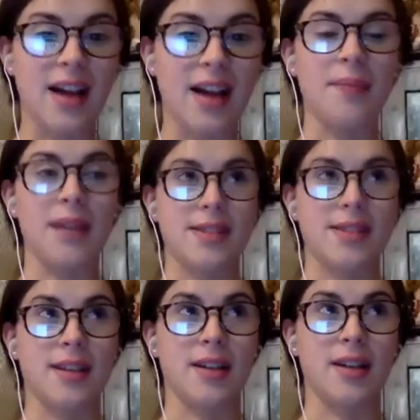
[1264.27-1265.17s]
Wait, isn't there a
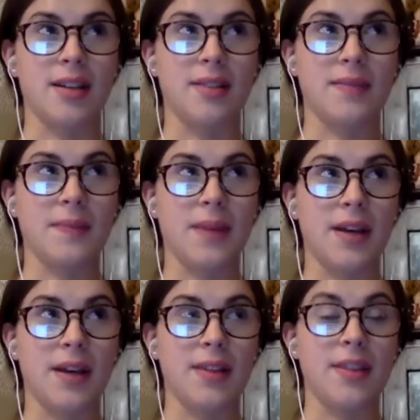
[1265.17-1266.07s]
university in
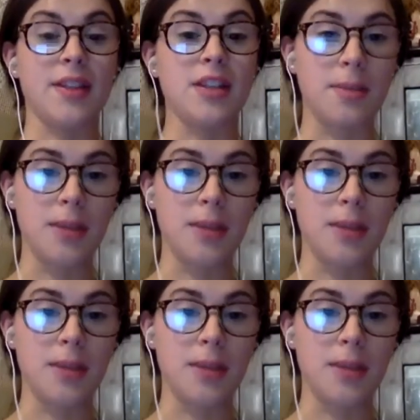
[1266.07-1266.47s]
Columbus?